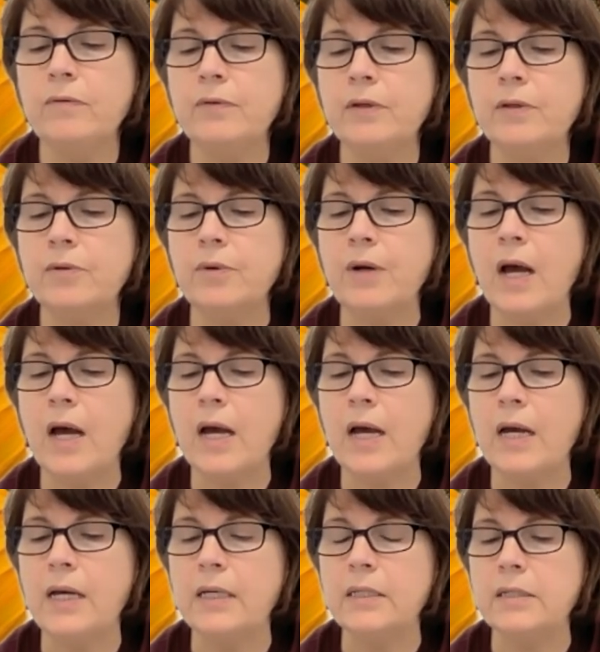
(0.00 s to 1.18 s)
Feel the
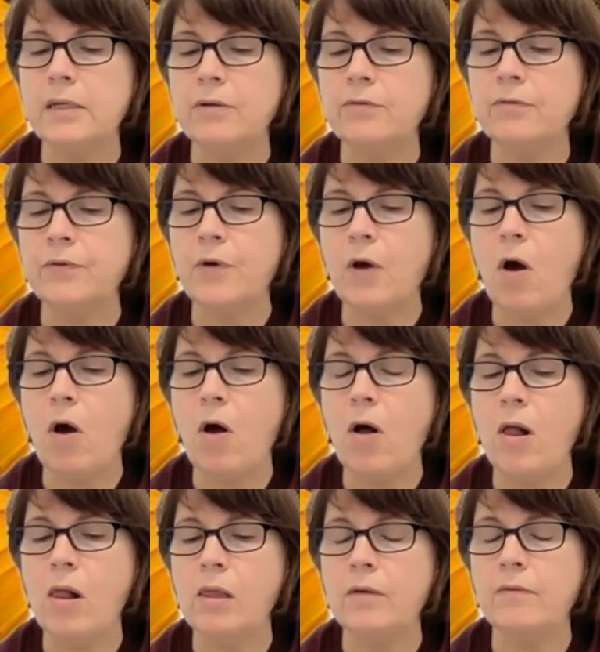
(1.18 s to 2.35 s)
rise and
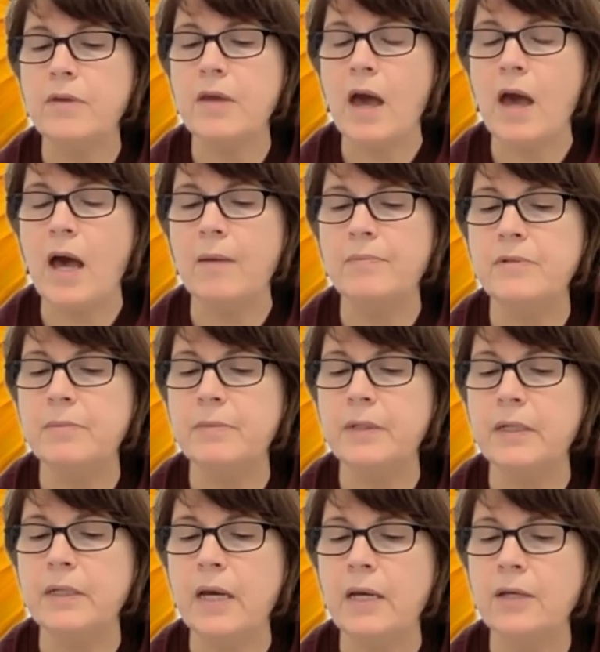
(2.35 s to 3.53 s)
fall of the
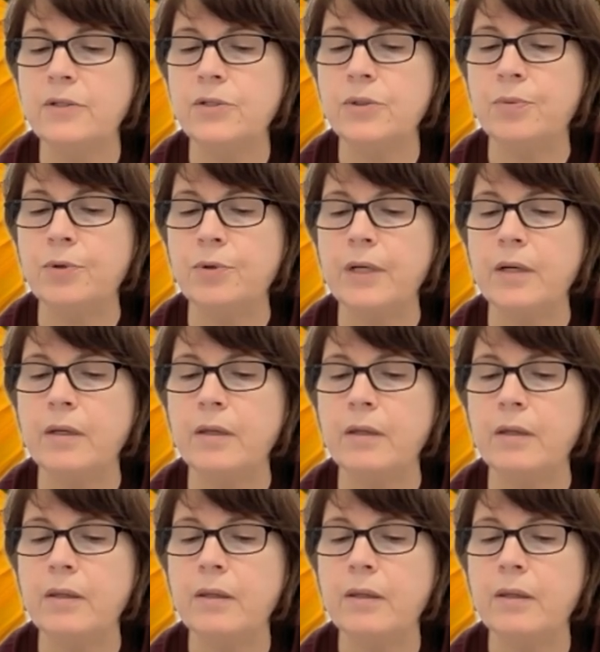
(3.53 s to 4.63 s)
abdomen as you breathe.